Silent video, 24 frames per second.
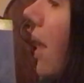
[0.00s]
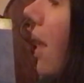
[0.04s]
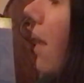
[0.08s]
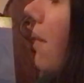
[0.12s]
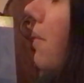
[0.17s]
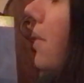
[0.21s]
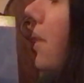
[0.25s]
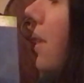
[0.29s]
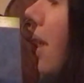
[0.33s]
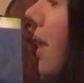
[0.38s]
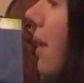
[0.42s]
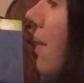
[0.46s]

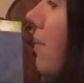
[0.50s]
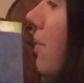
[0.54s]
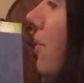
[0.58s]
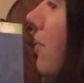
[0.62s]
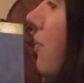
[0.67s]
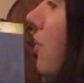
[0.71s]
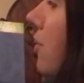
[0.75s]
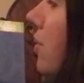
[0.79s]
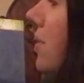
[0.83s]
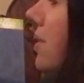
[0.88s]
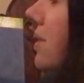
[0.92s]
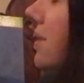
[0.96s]
Cub again
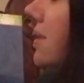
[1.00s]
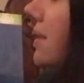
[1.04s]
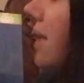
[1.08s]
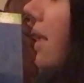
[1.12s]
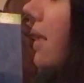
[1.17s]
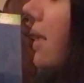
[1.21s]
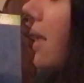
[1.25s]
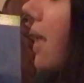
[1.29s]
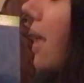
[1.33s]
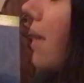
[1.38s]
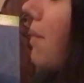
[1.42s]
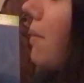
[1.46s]
before the
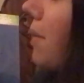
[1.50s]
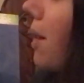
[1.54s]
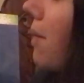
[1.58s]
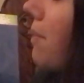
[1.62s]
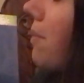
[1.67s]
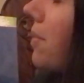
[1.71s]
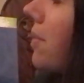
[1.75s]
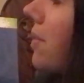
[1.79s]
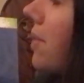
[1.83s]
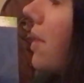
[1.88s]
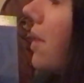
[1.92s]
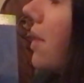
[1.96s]
sun came up.
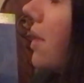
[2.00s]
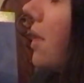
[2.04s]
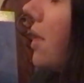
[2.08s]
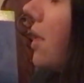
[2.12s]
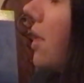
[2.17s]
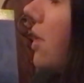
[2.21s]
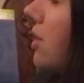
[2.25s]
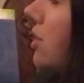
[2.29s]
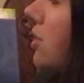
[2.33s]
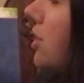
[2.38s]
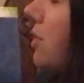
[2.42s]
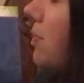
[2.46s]

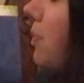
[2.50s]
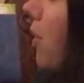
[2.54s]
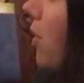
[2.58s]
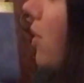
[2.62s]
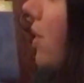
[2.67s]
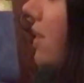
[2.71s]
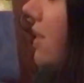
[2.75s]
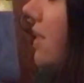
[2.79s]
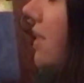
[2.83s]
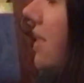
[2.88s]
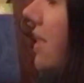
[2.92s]
She pointed